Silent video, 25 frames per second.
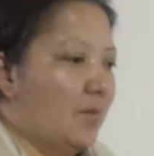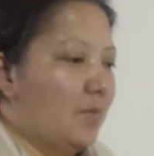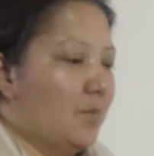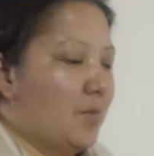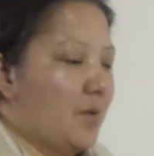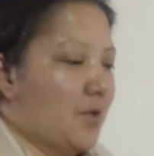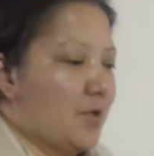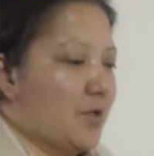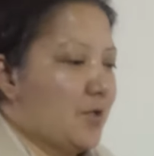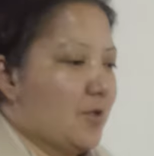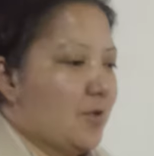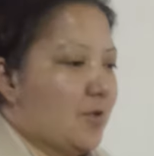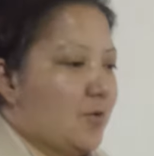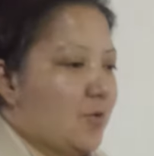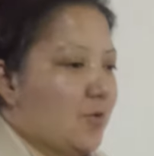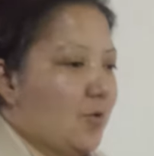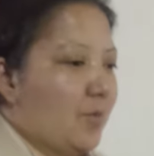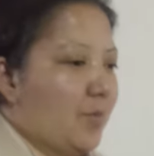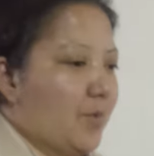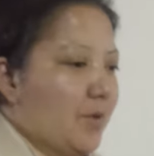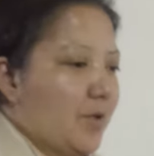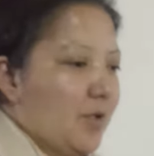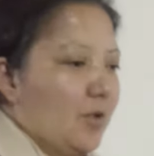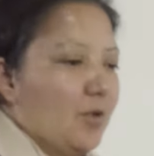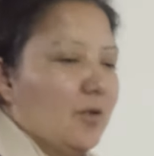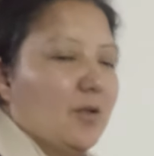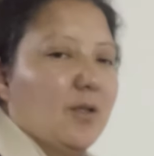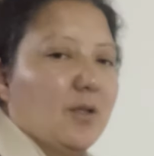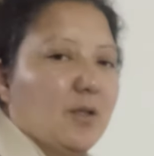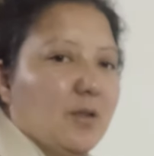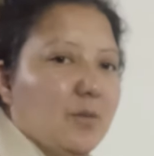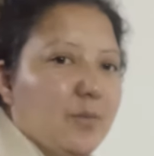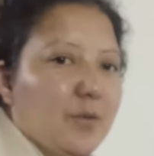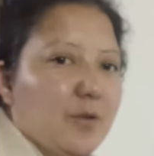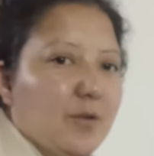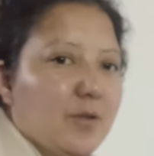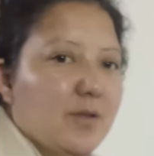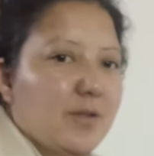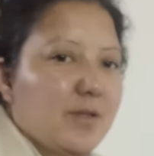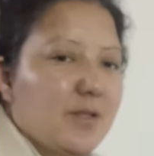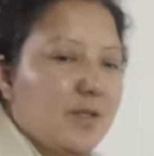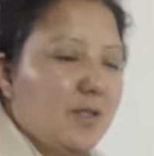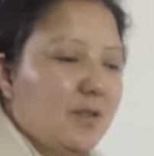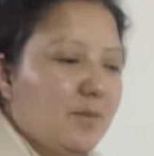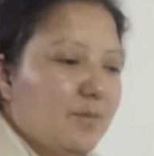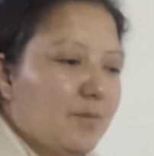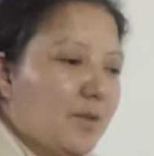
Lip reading: partial to a particular community,